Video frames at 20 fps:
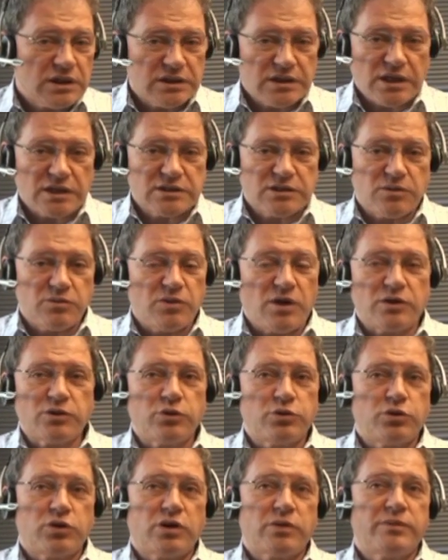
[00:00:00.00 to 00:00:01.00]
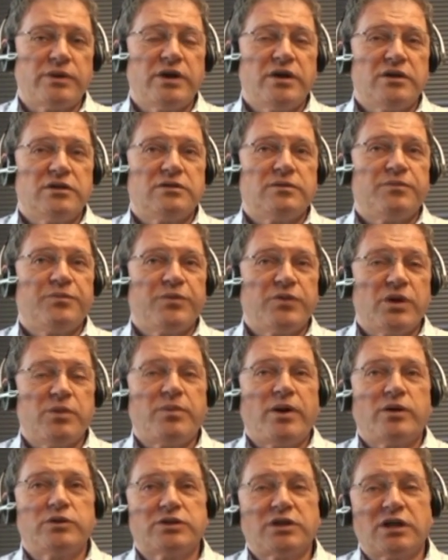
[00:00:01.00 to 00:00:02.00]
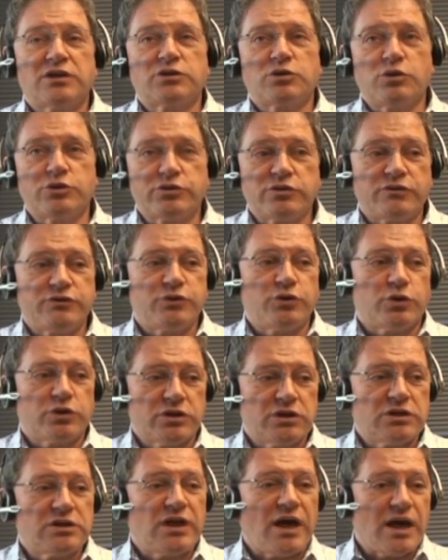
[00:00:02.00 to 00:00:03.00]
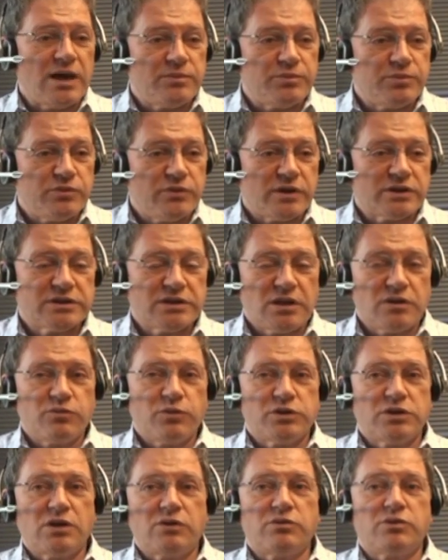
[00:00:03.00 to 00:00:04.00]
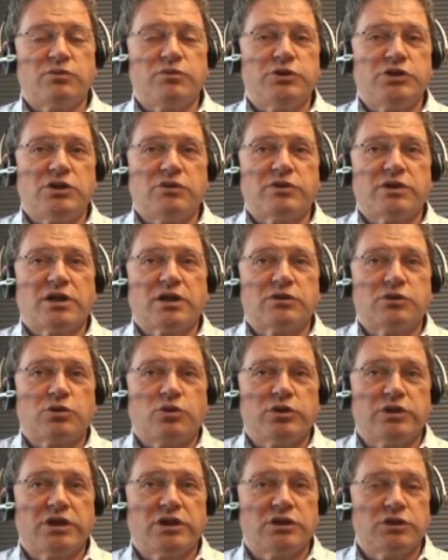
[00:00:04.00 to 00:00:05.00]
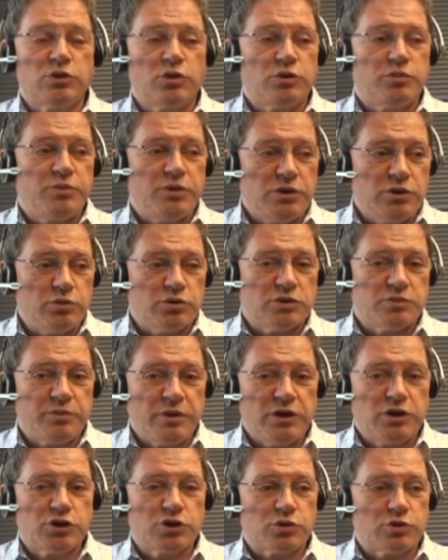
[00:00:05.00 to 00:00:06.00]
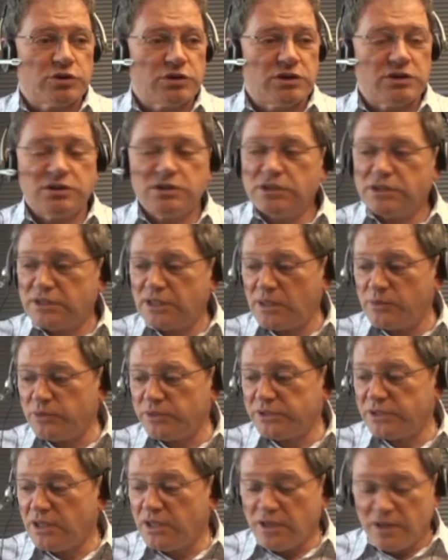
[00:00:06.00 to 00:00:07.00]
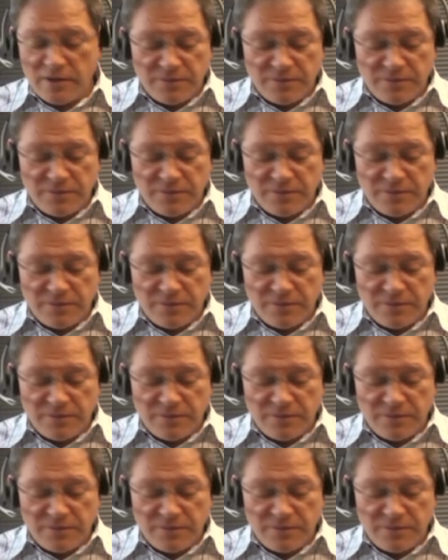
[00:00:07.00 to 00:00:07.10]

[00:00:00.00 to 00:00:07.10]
It does. We are not talking about controls of certain type. We are saying whichever control cannot be used, make sure it is disabled.